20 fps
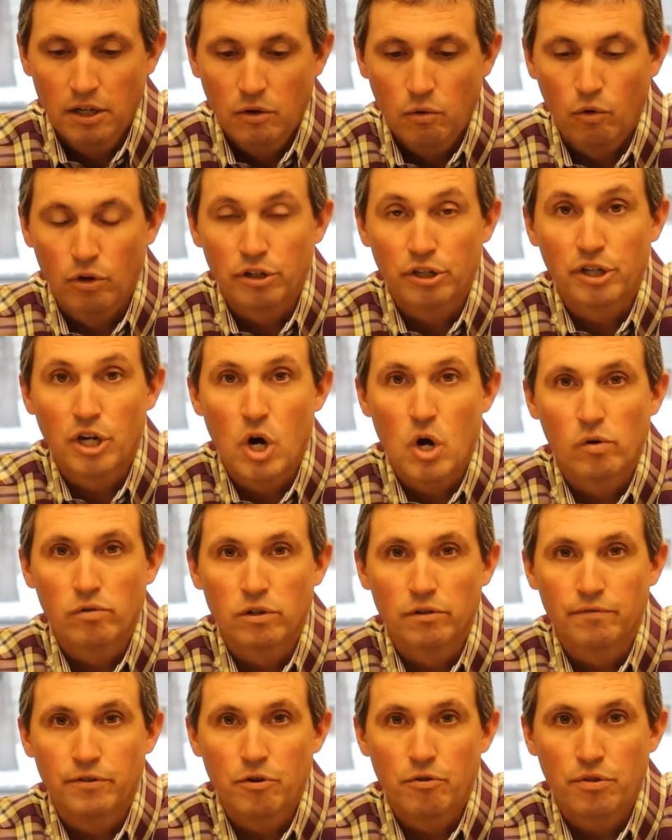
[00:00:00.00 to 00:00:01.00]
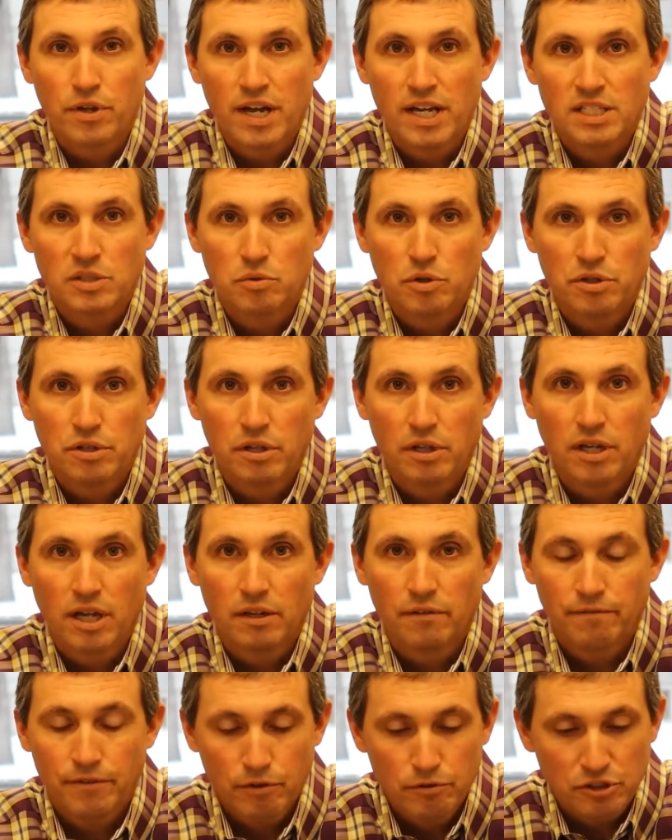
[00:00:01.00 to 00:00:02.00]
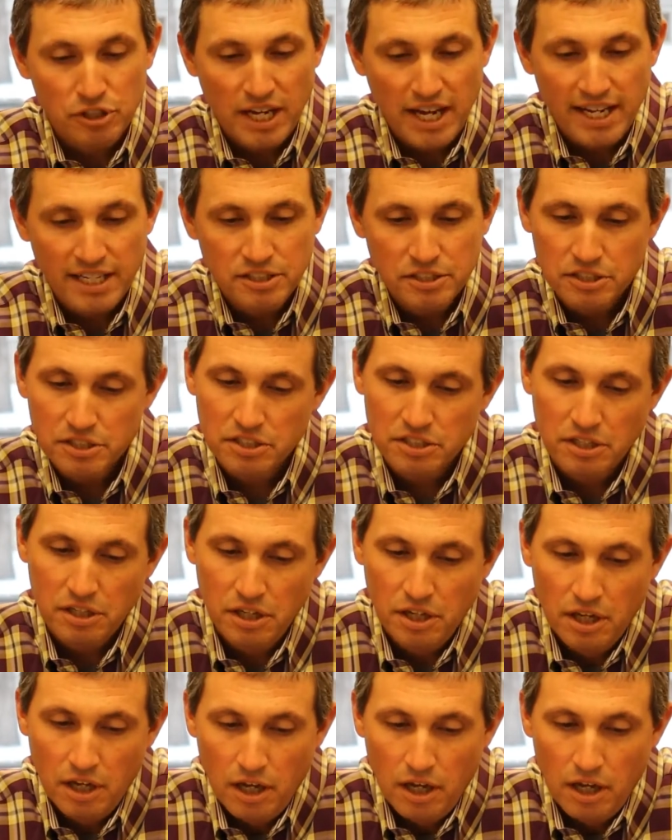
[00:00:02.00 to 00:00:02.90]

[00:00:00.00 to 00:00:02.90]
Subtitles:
Wanted to go over a few things with you. Got a few changes.